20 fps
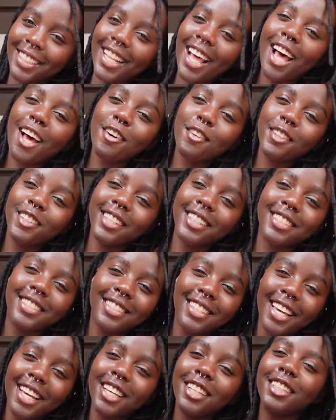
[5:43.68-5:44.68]
Now
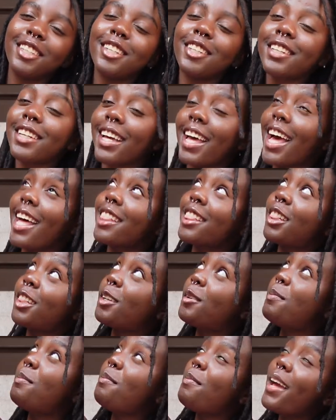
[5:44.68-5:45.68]
let's take a look at
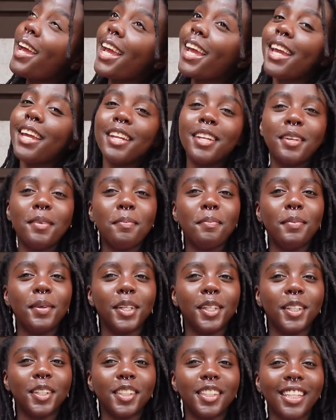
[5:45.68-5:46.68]
the main
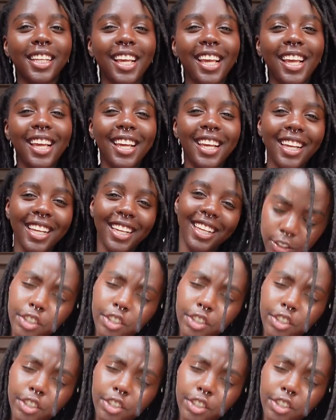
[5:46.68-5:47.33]
building.